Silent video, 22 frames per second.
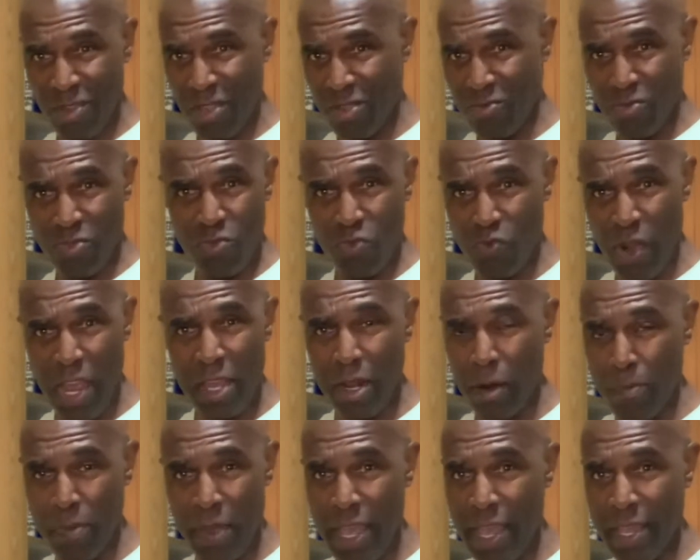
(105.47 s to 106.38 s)
regular
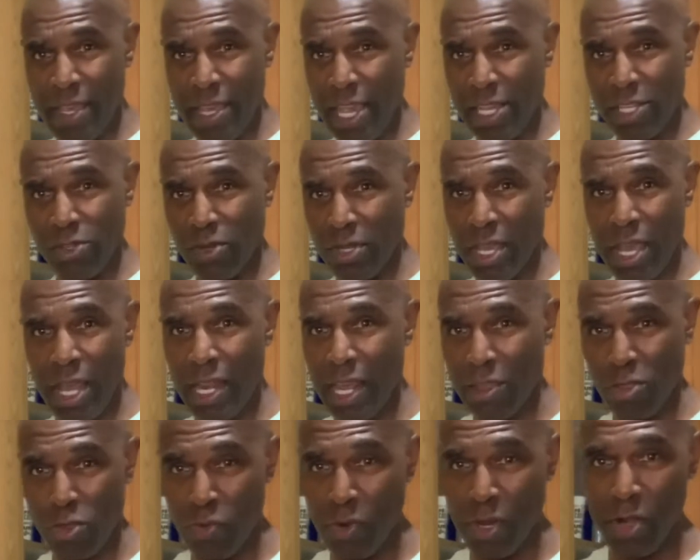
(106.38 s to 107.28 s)
pancakes you only got
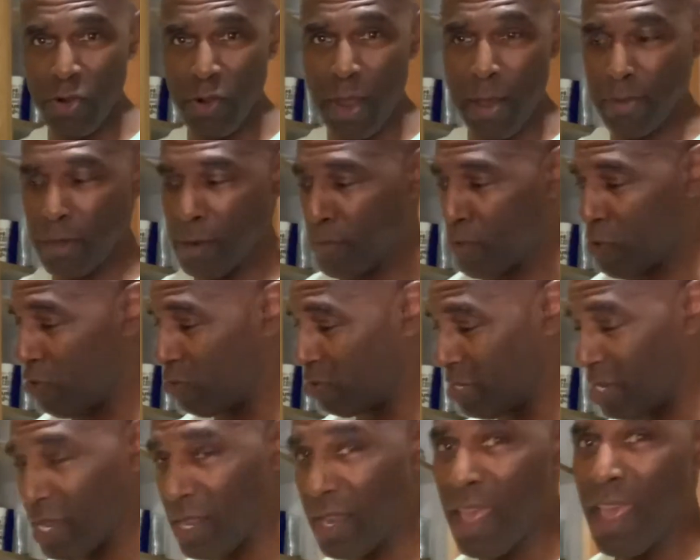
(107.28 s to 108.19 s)
like 3 grams of
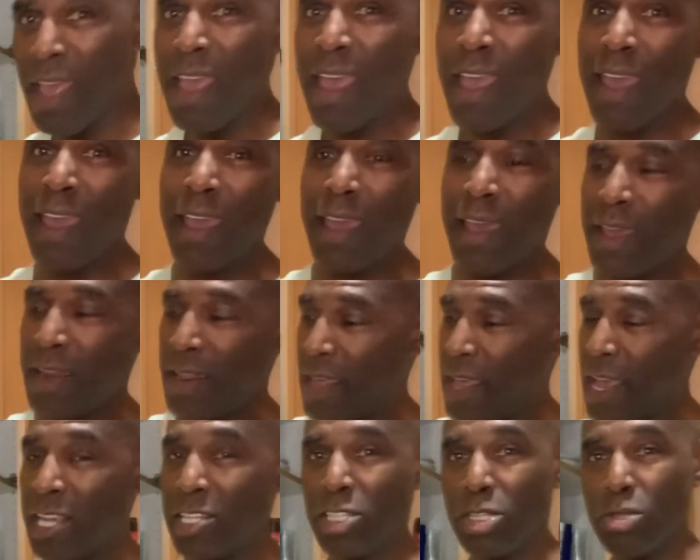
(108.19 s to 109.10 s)
protein, and it
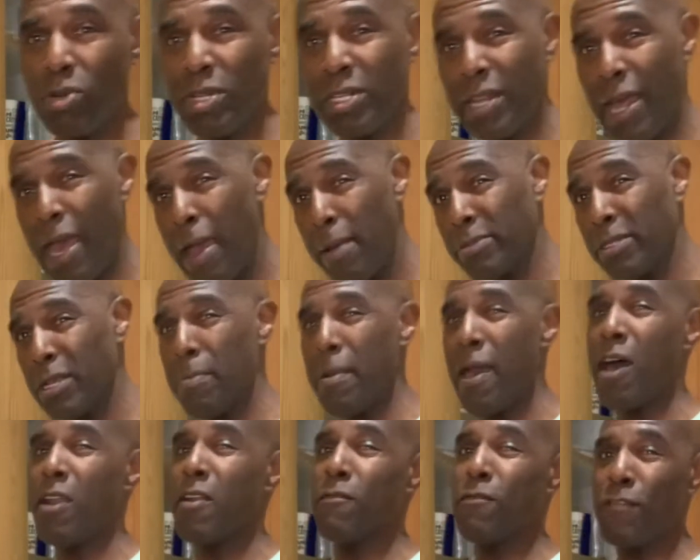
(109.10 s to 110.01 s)
has 3 times the
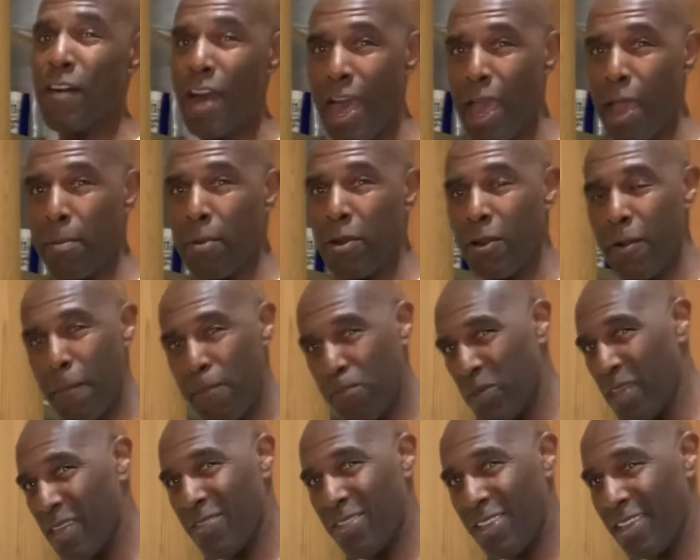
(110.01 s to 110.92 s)
amount of fiber
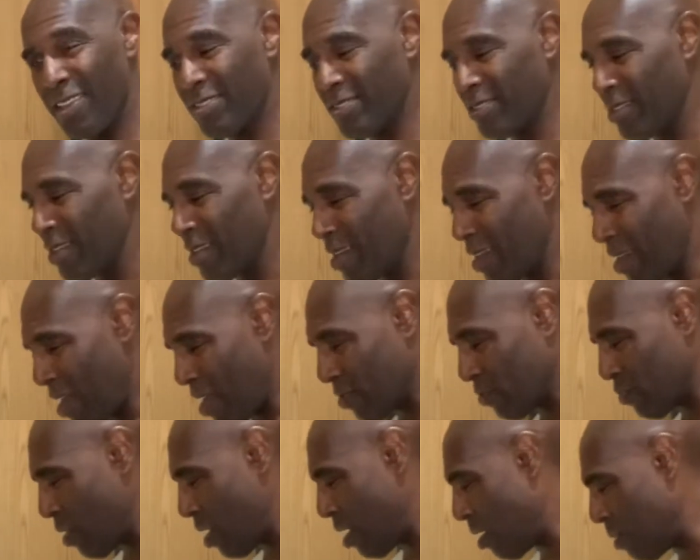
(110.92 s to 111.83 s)
in this as
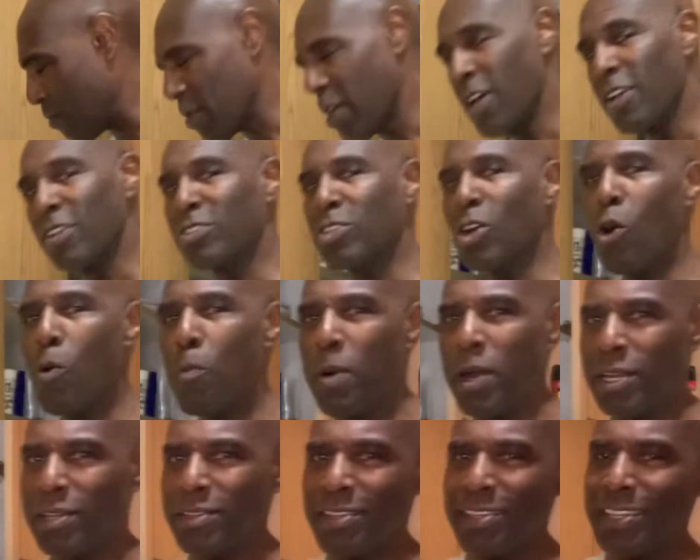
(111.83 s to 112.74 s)
well. So,
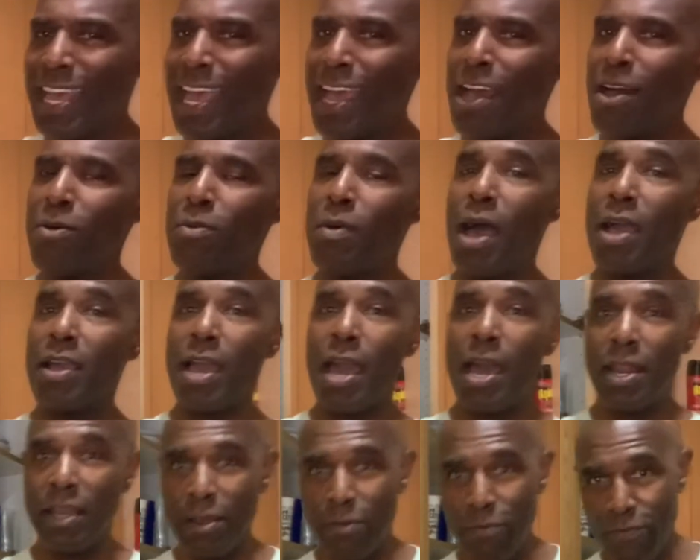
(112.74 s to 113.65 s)
but now I
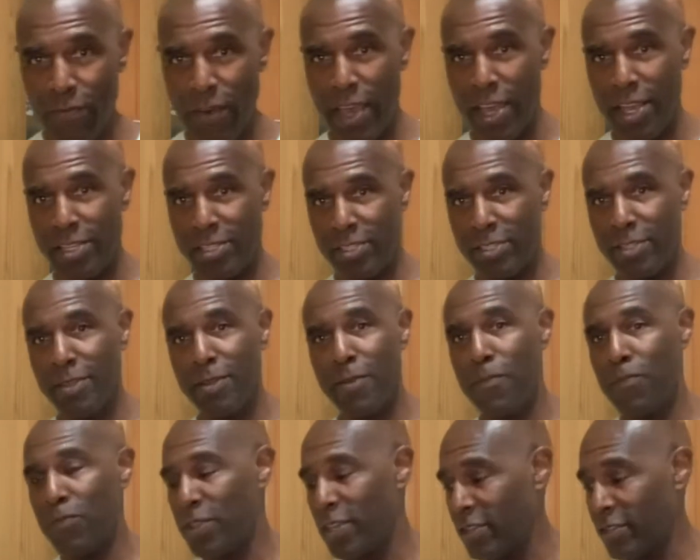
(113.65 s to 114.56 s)
gotta confess,
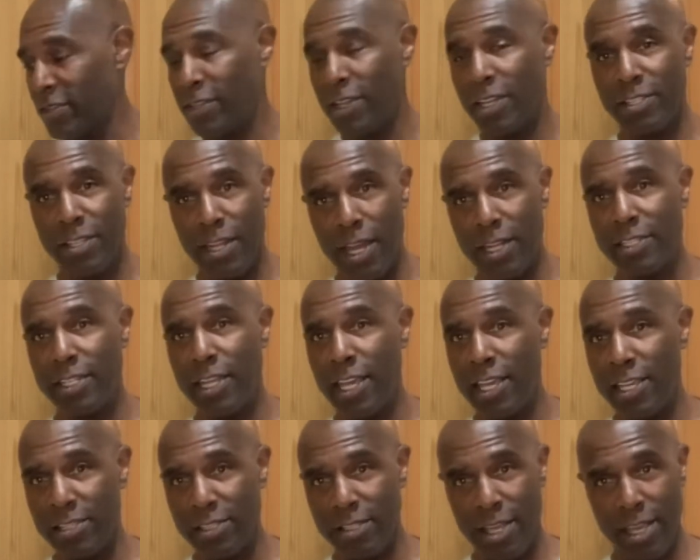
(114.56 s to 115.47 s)
this does not
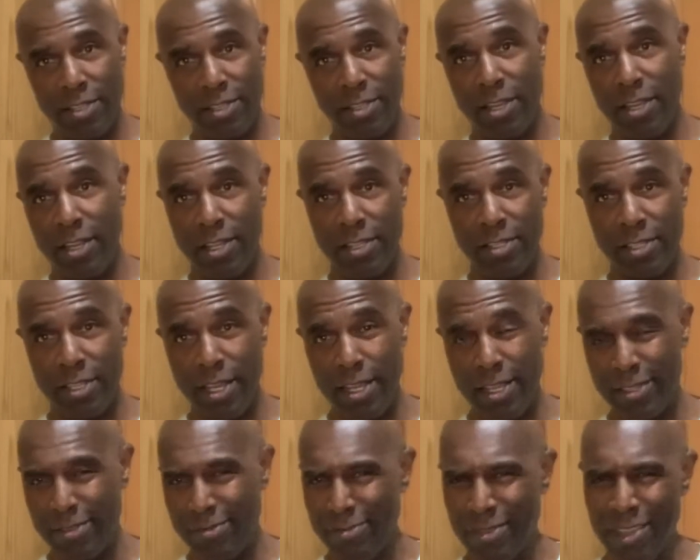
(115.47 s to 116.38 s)
taste as good as
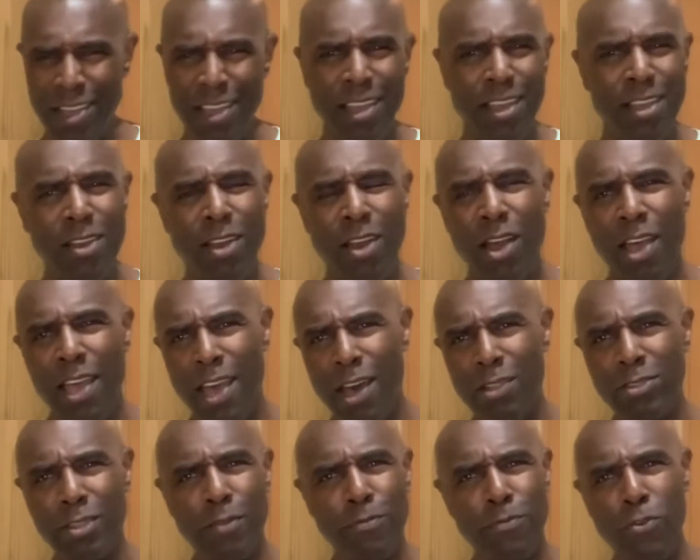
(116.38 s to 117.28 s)
this.
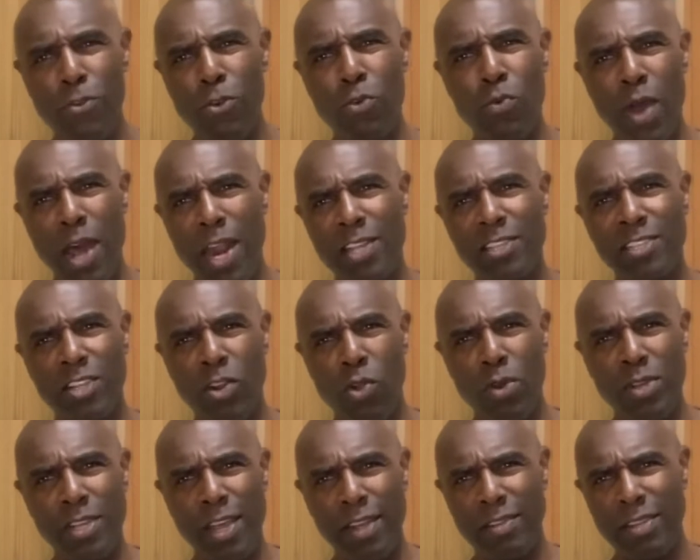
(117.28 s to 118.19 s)
Healthy food, why does it
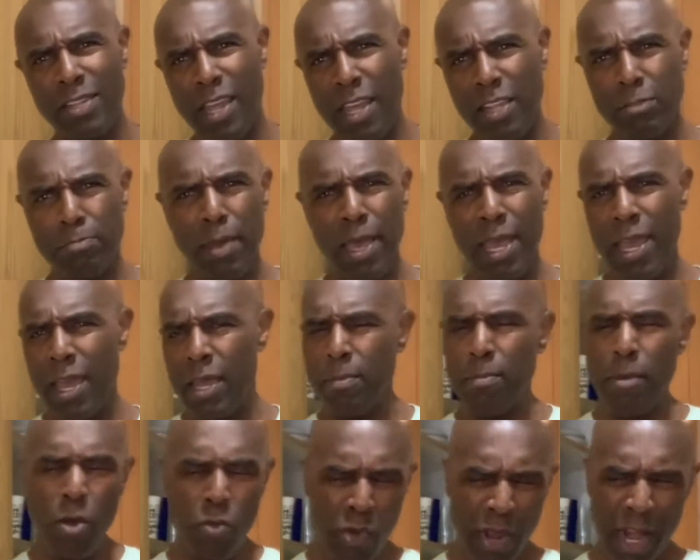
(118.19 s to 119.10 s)
always have to taste bad?
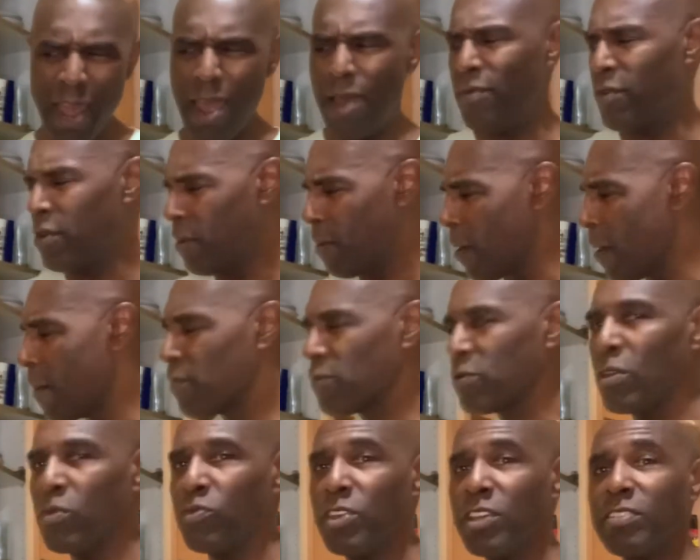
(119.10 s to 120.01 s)
Or whatever.
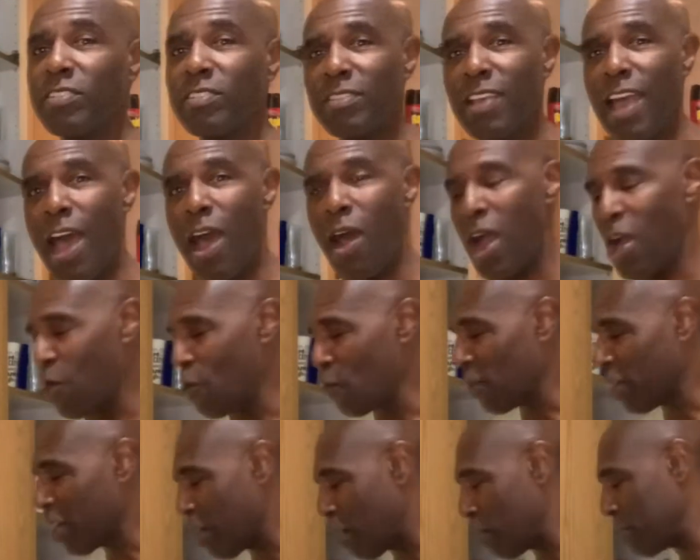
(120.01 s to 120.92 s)
So this is how I
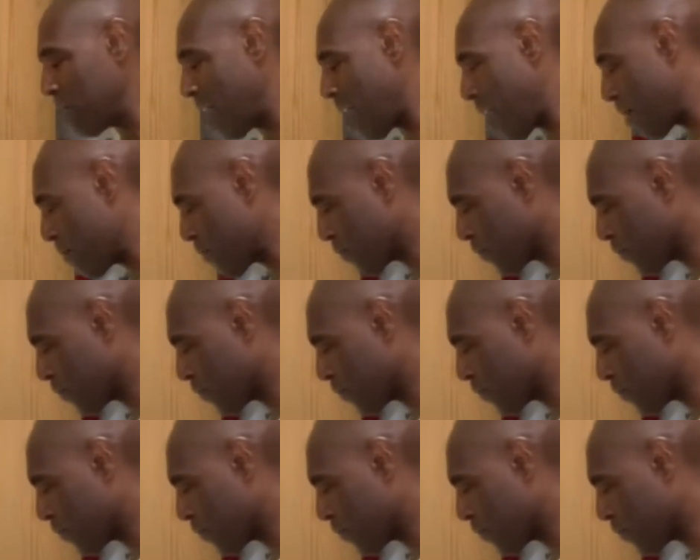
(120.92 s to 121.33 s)
overcome that.